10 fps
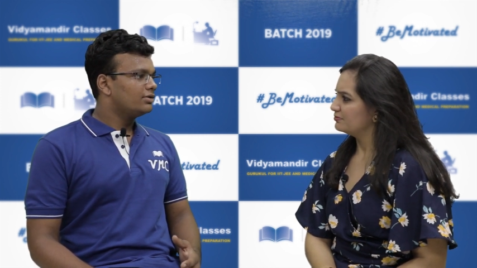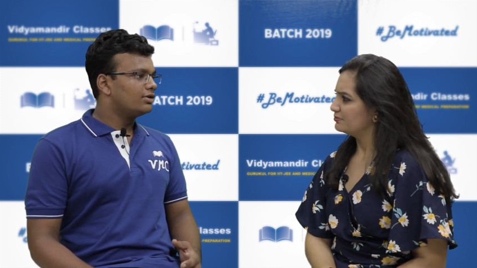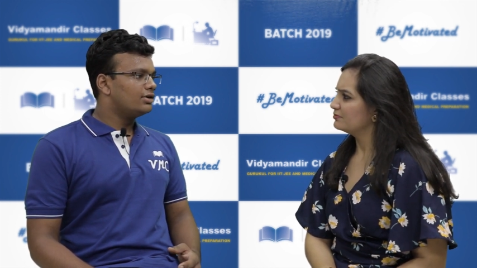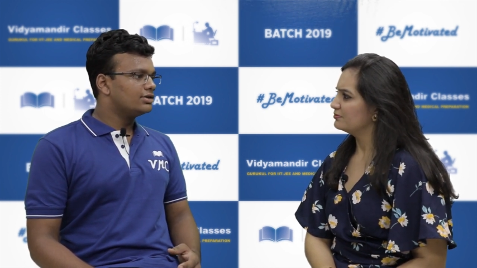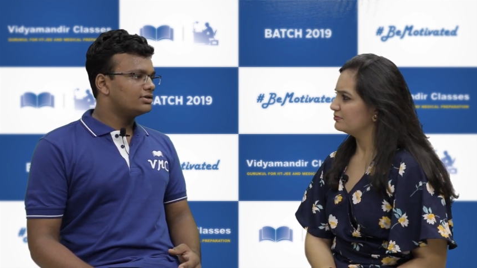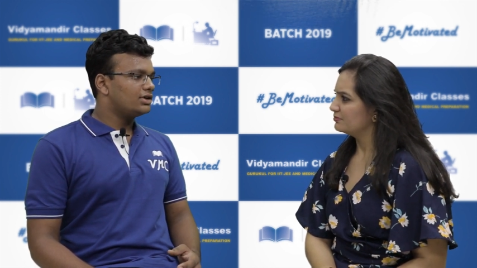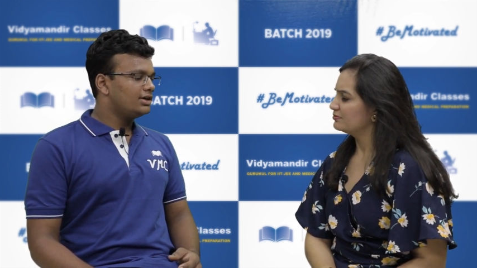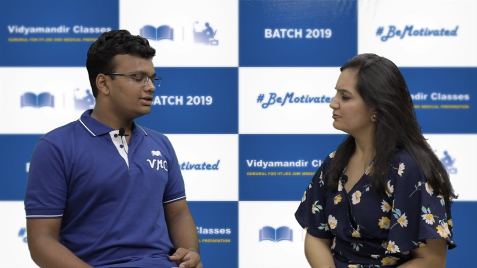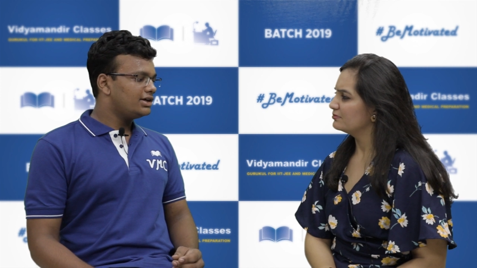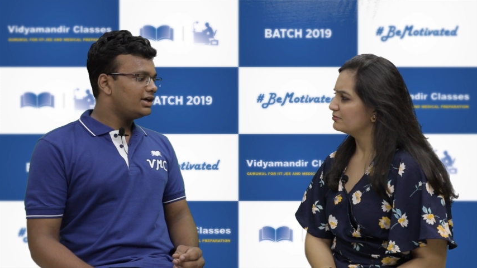Speaker 1: because
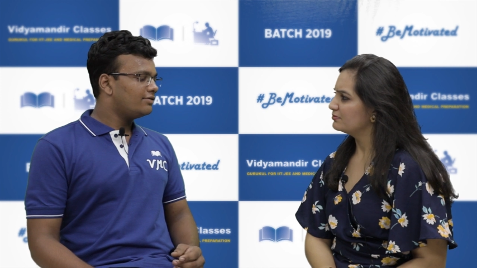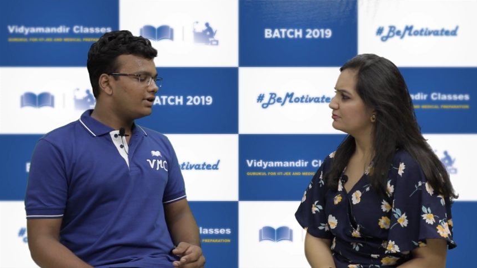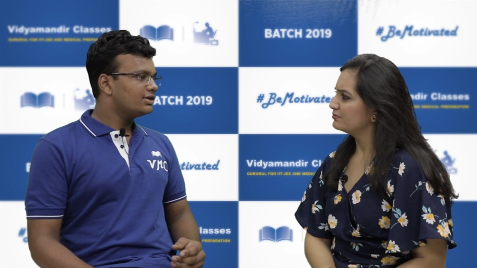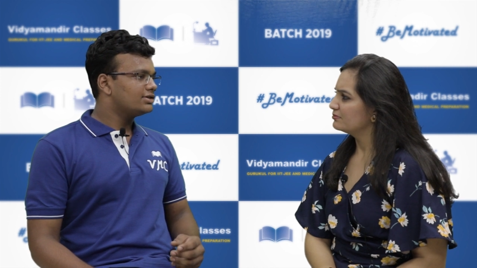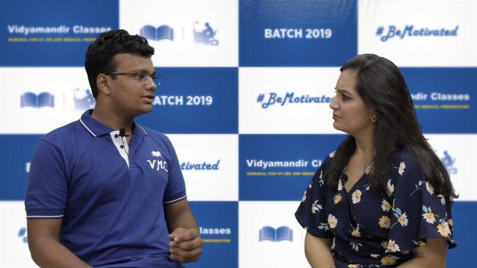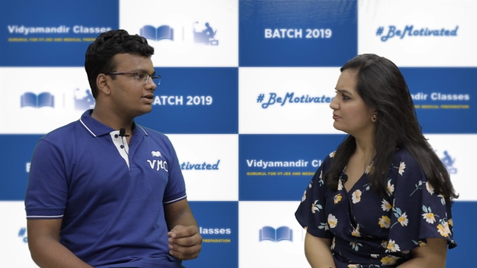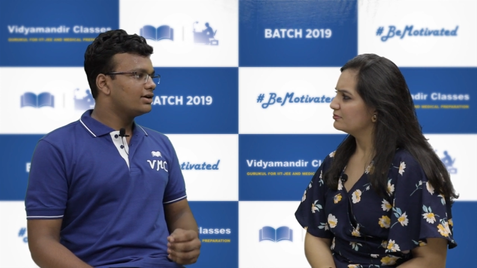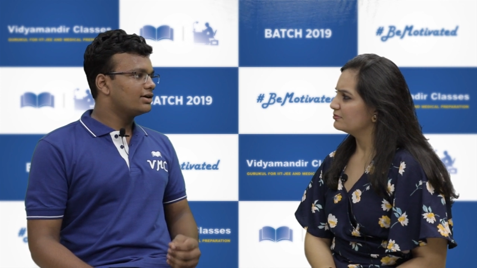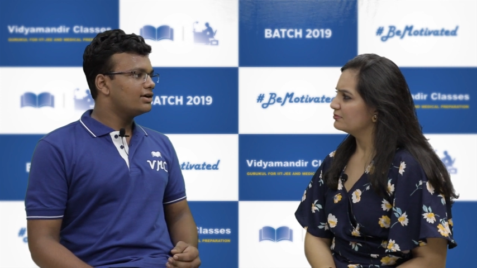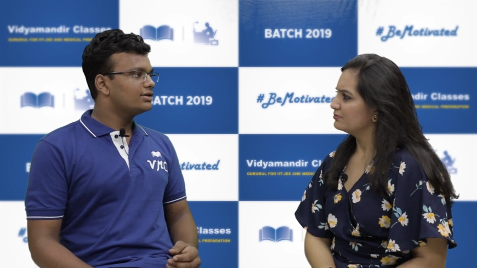in J E E Advanced,
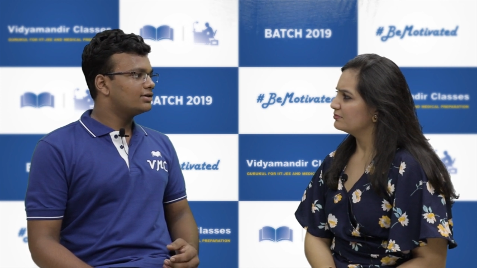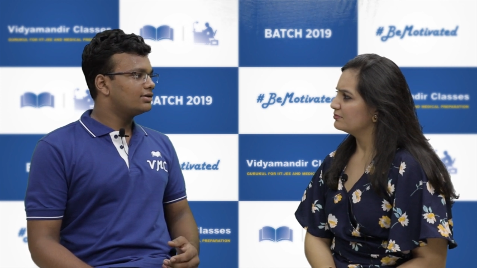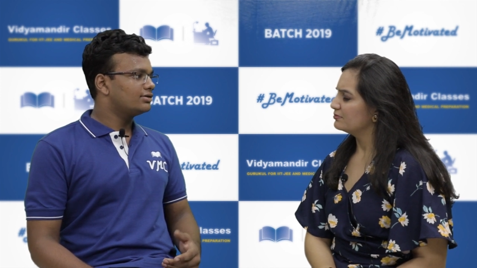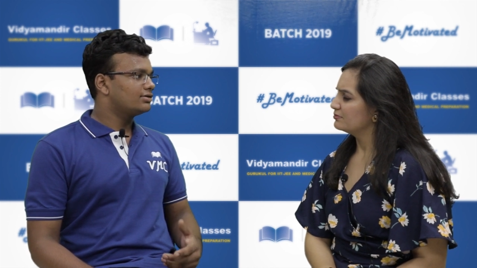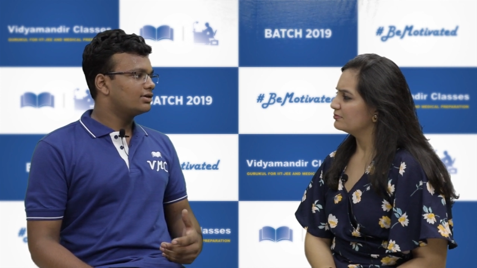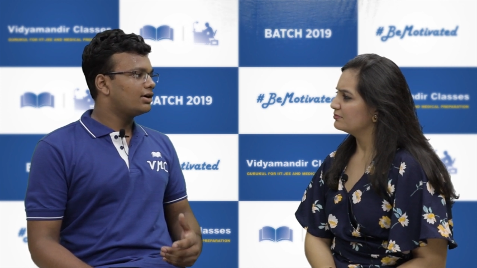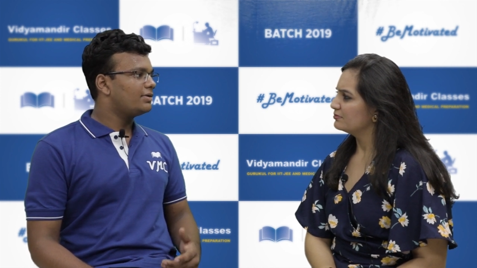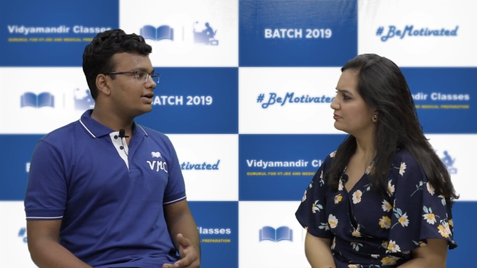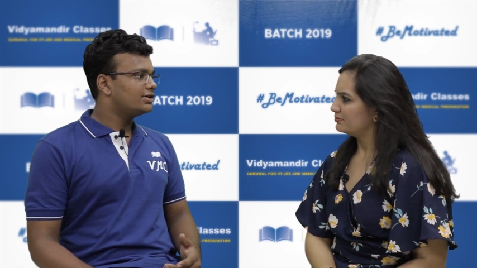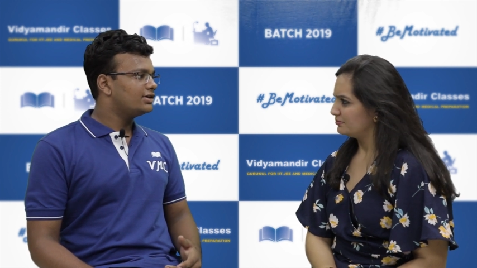thinking
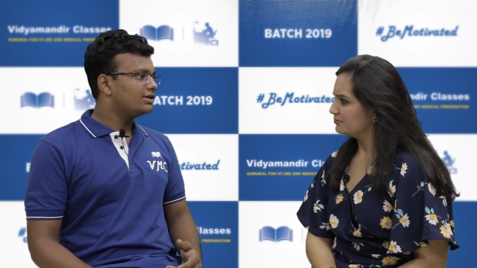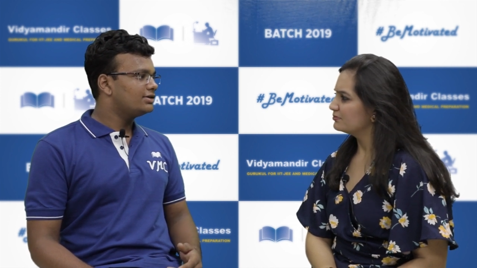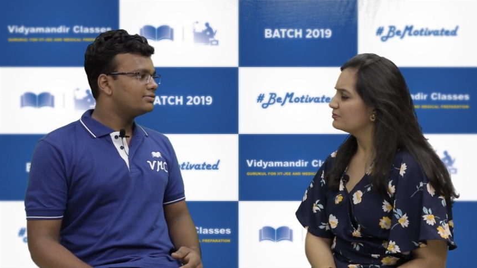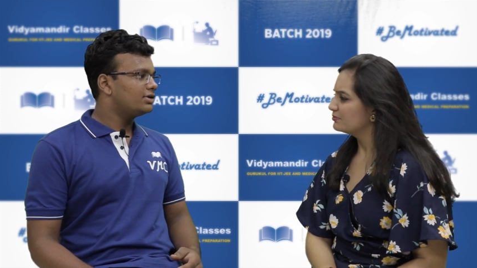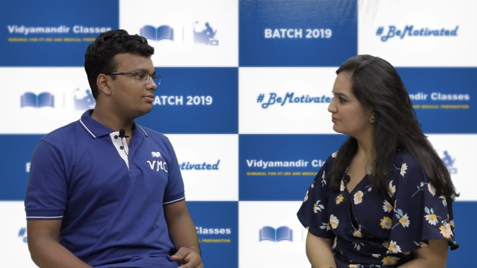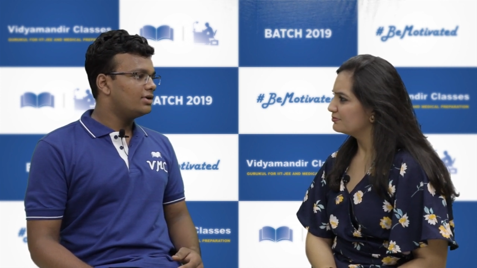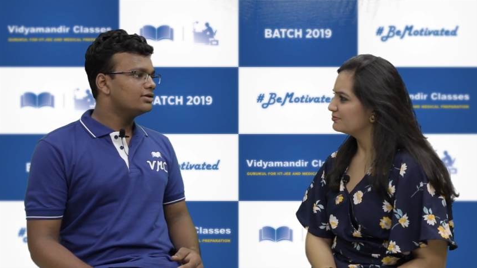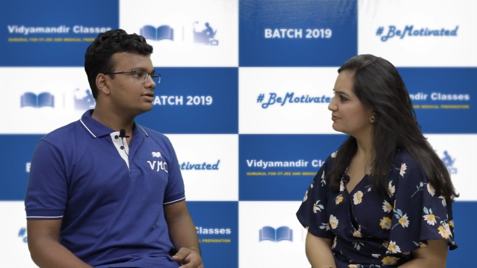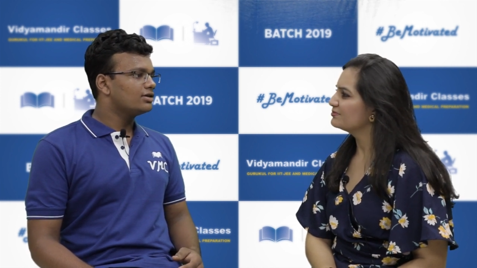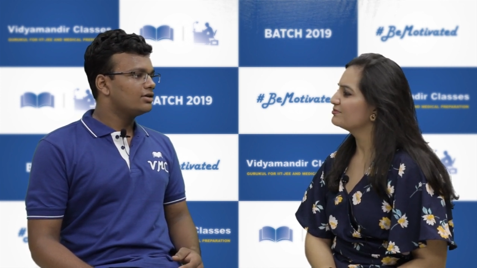capacity is a
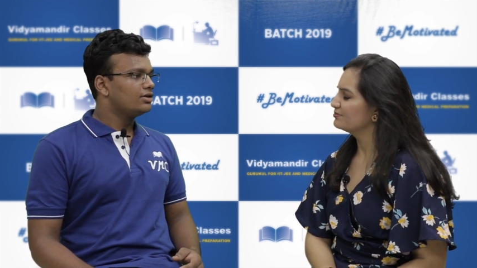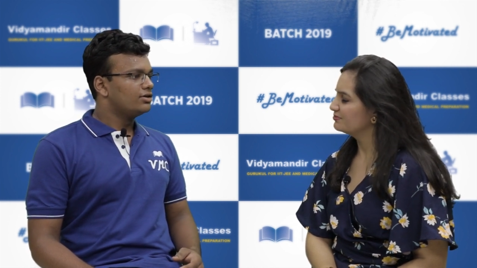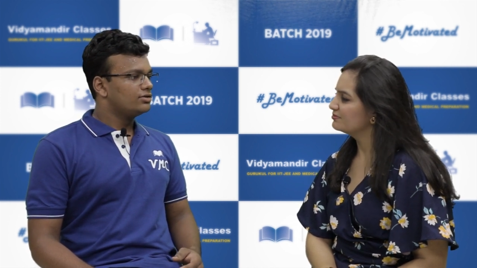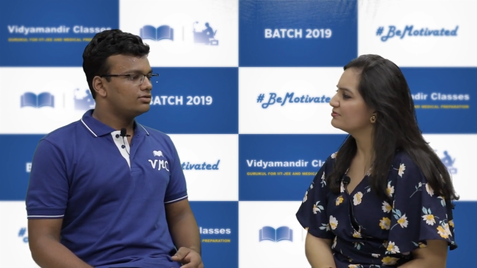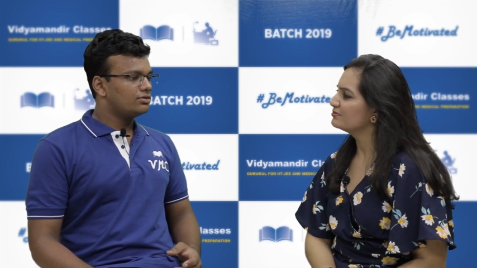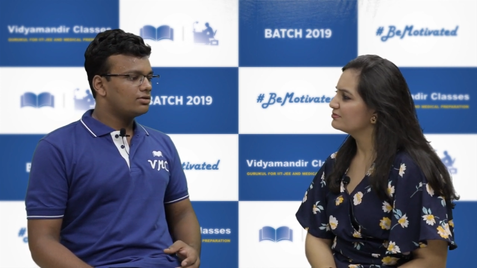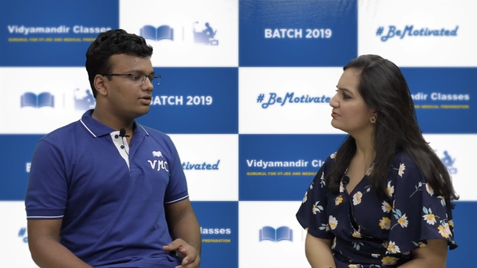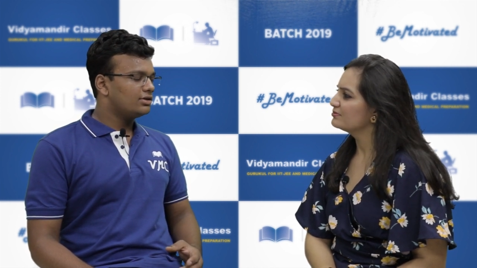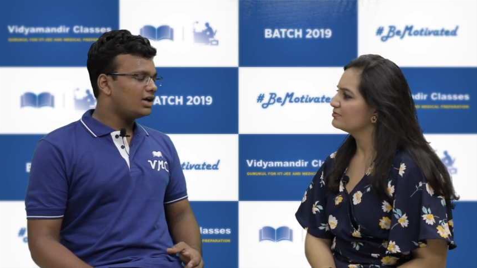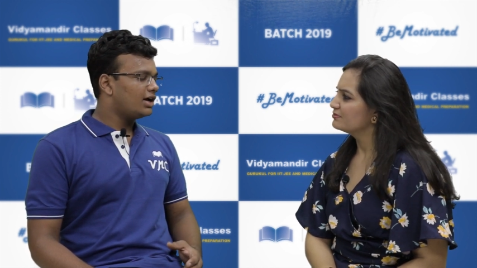must. So
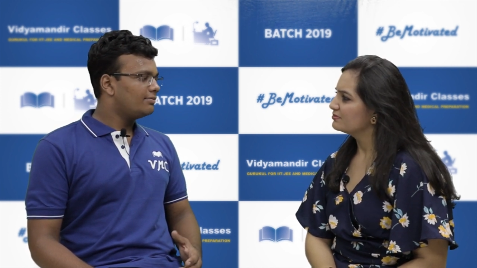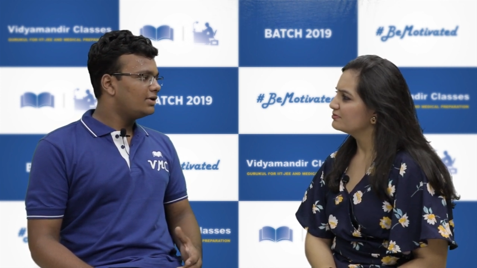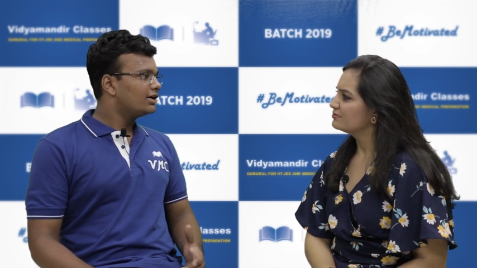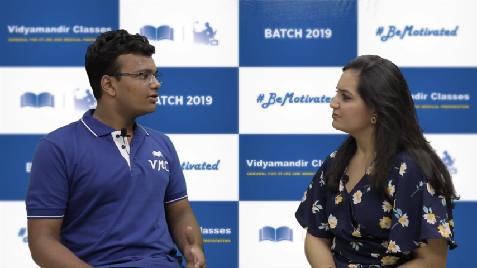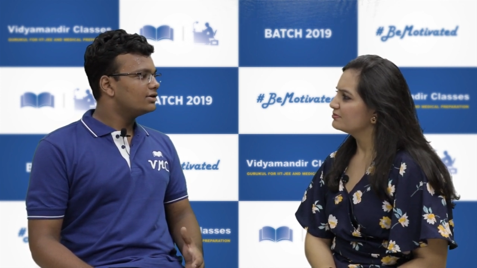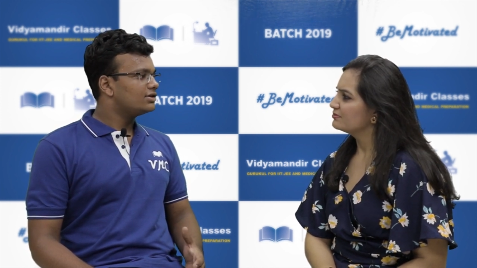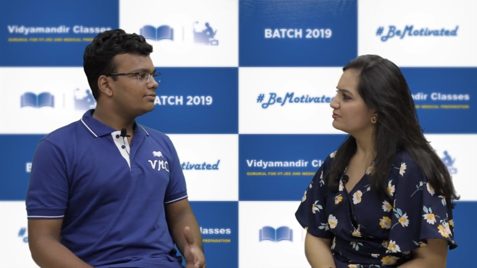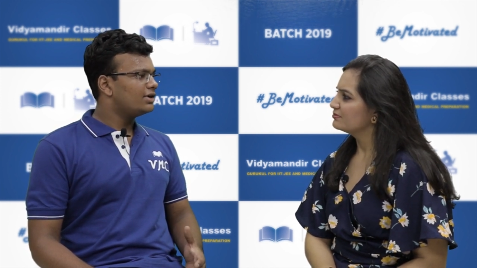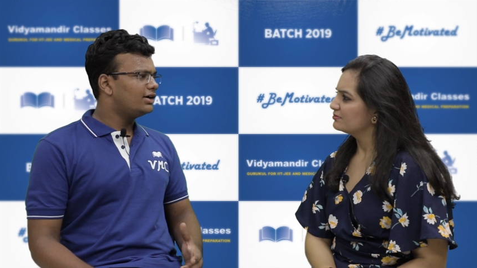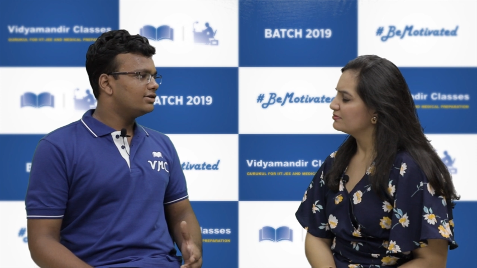con I built
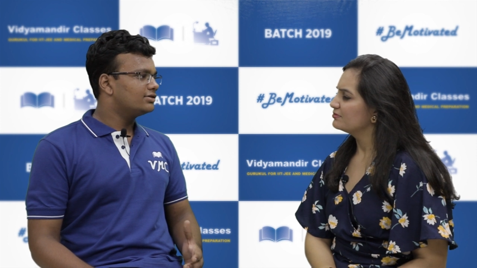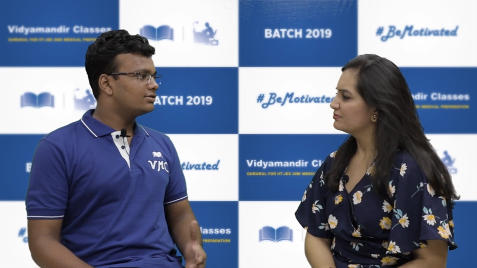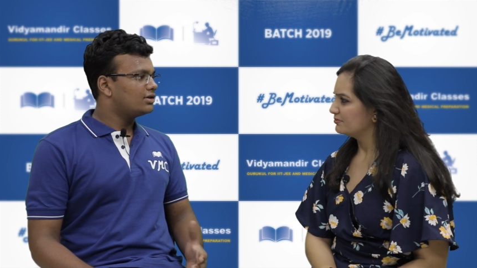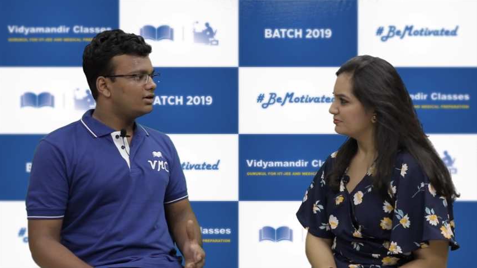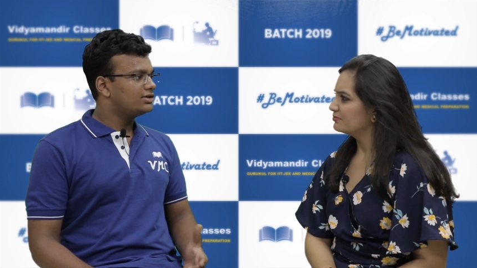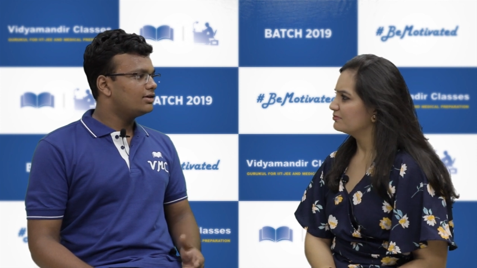concept and uh,